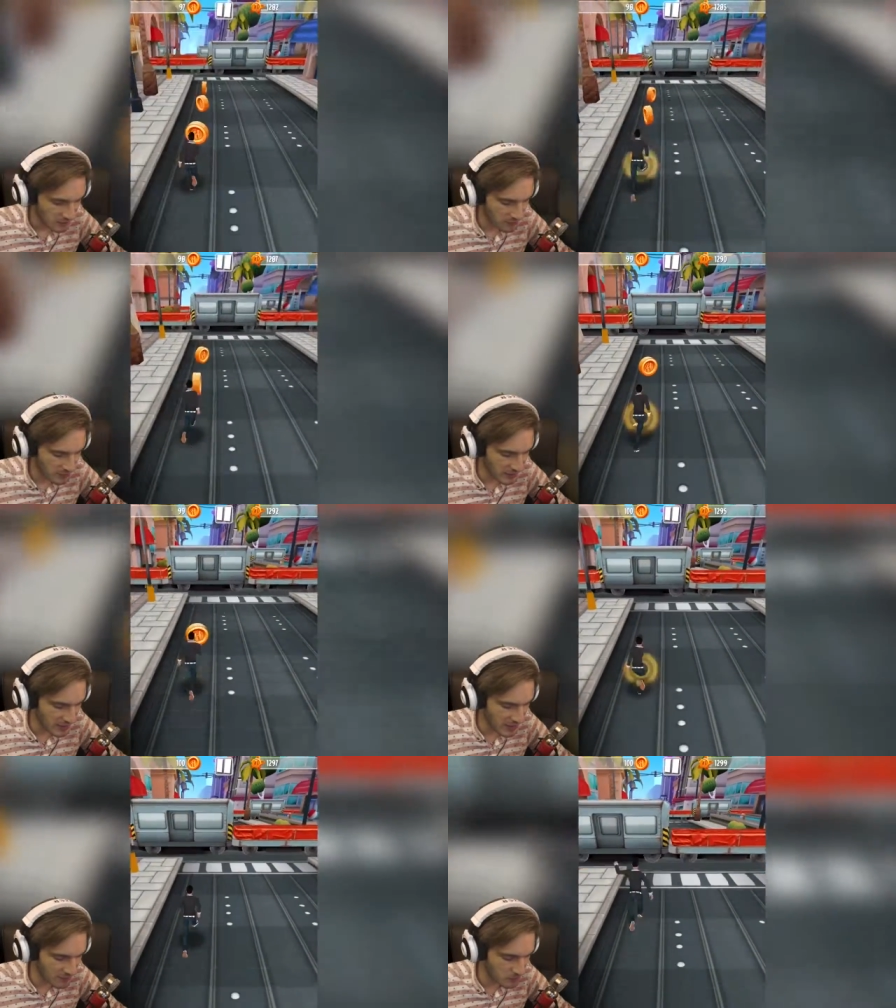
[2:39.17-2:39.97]
I feel
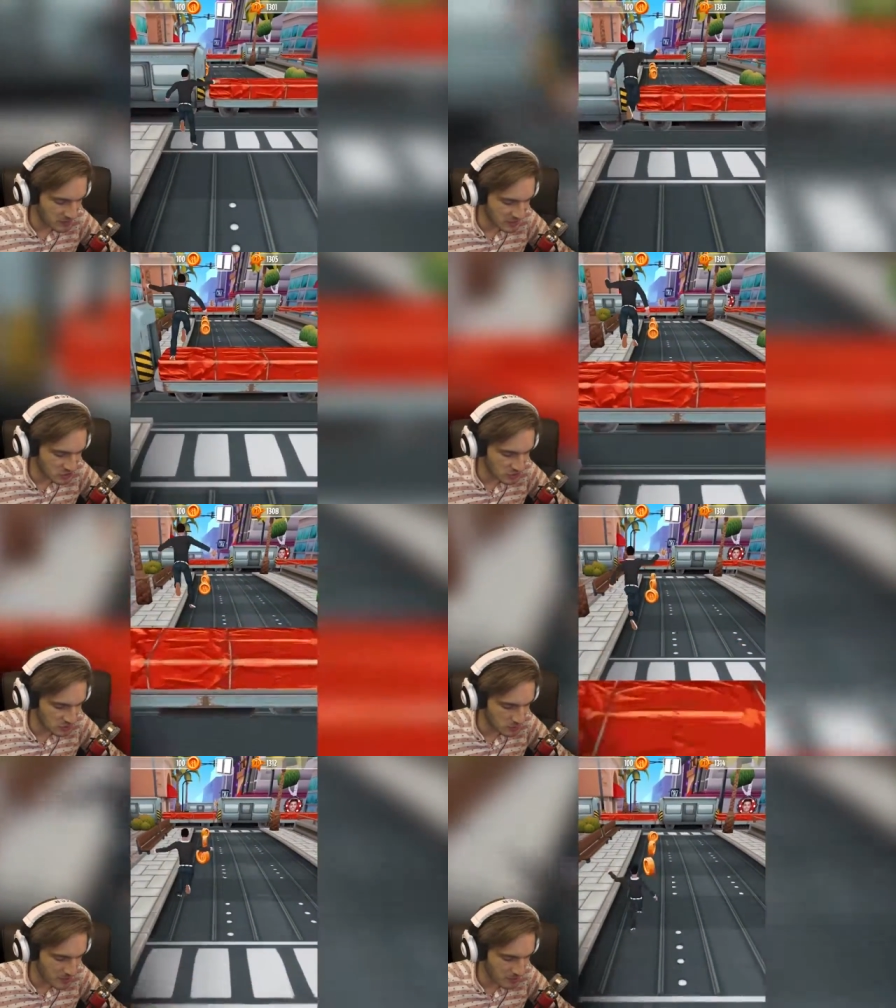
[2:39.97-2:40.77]
like I have the
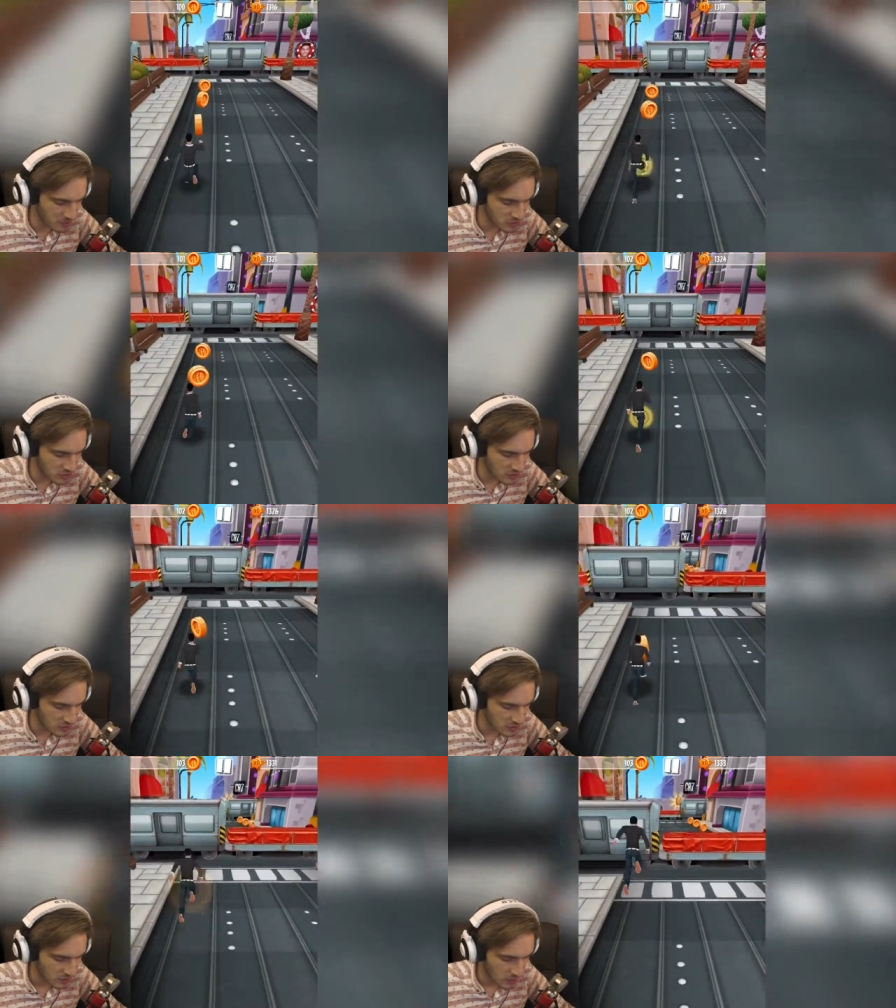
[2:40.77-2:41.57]
potential to be
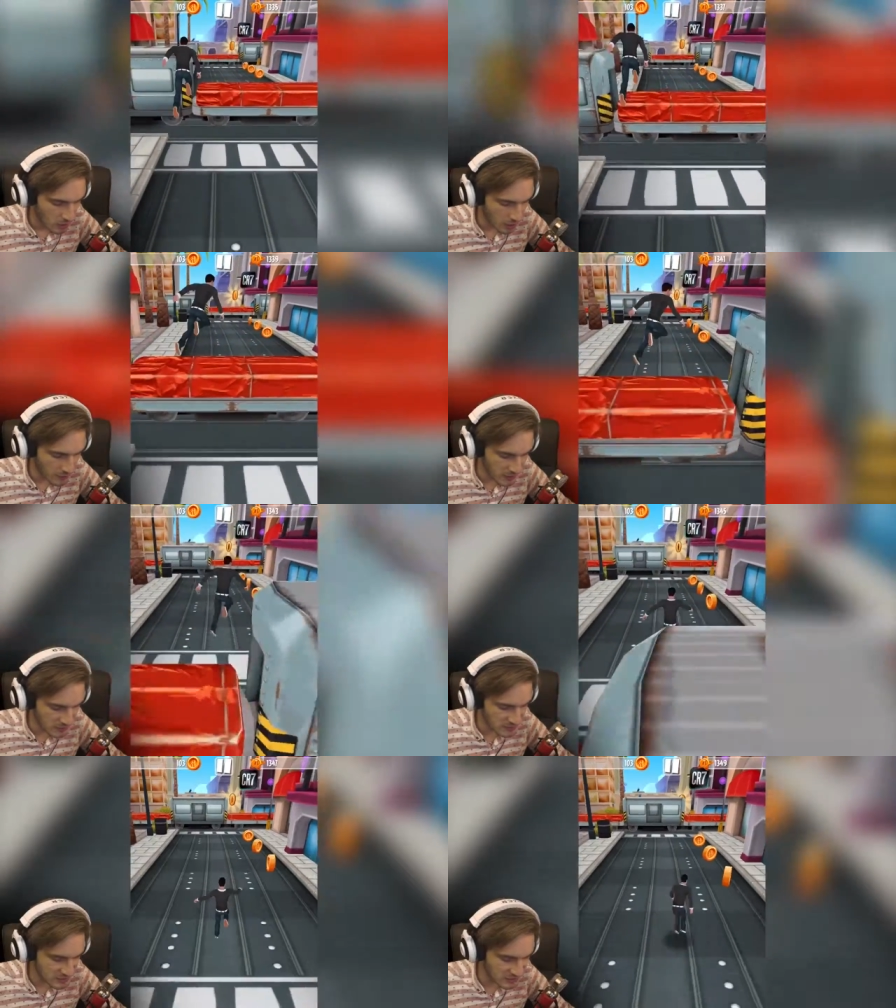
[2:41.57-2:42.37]
MLG. Oh, there
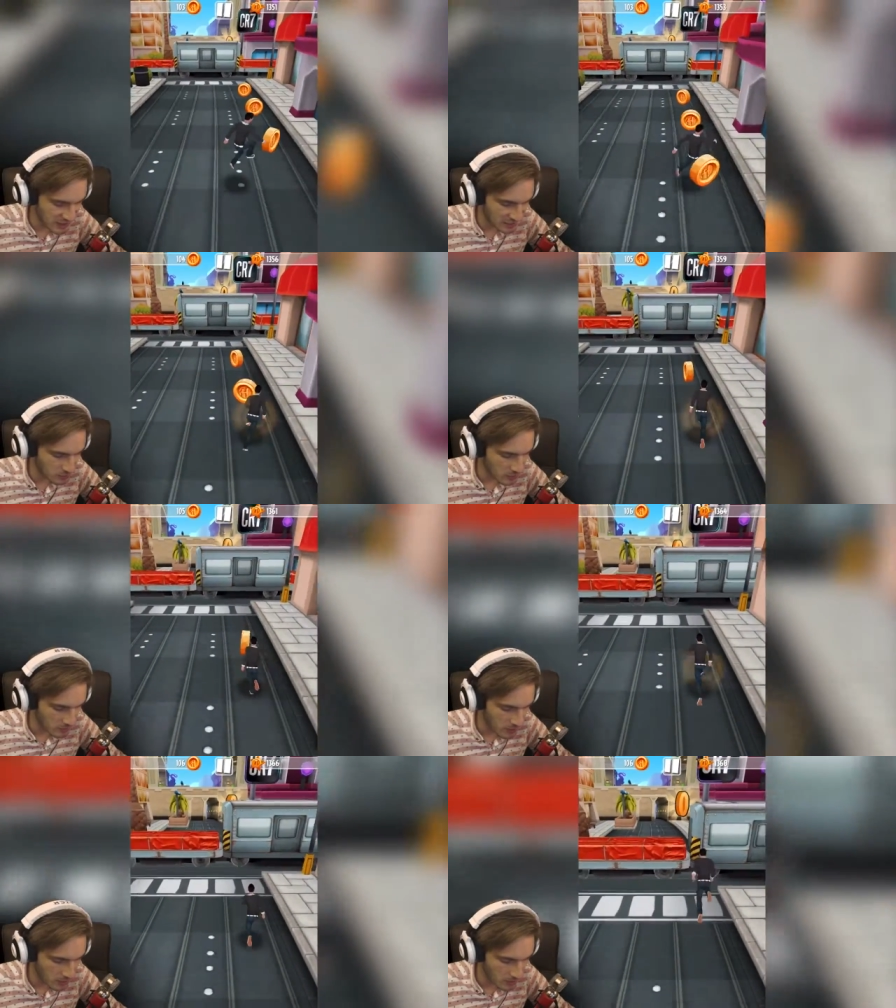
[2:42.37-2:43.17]
it is. There's the last one.
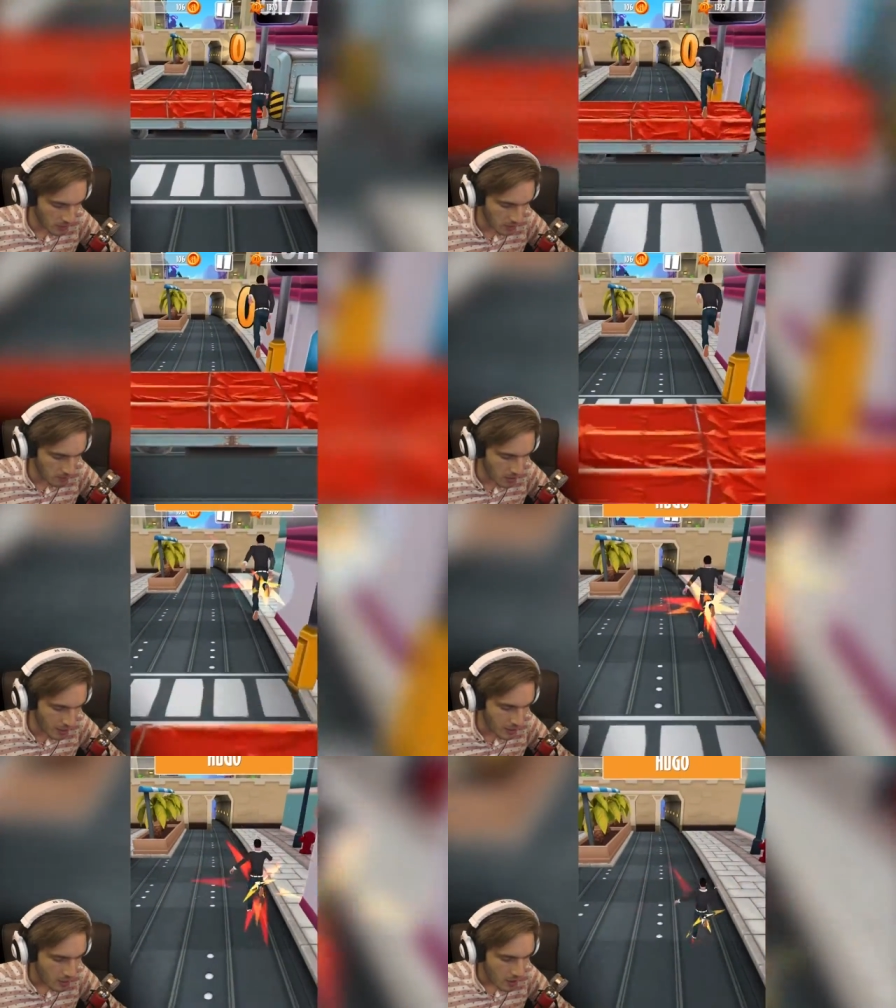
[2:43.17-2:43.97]
Come on, come on, come
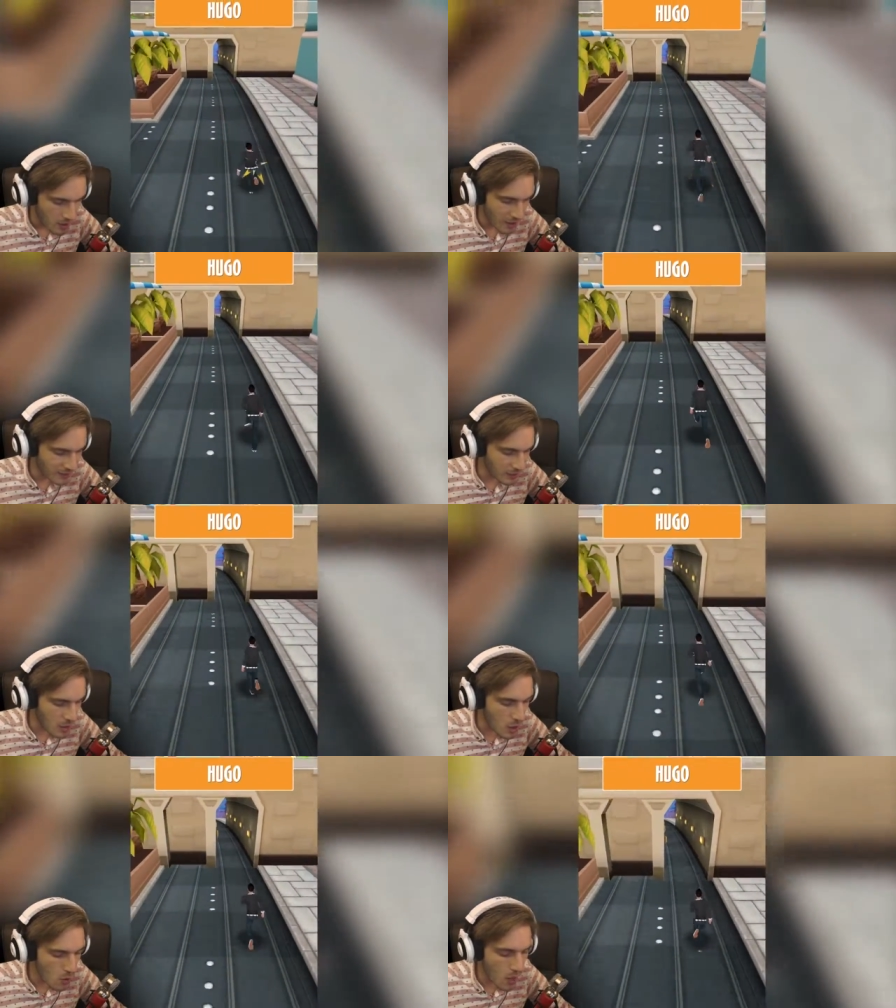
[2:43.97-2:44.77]
on. I got
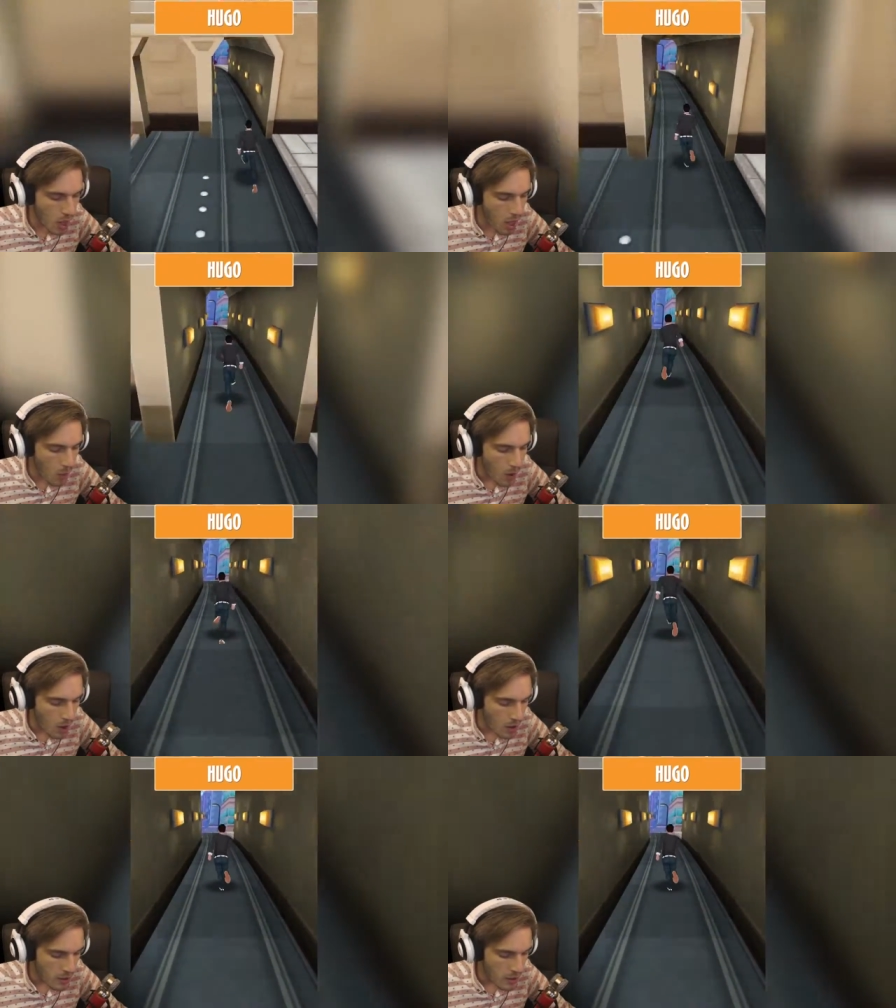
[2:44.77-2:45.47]
the Hugo!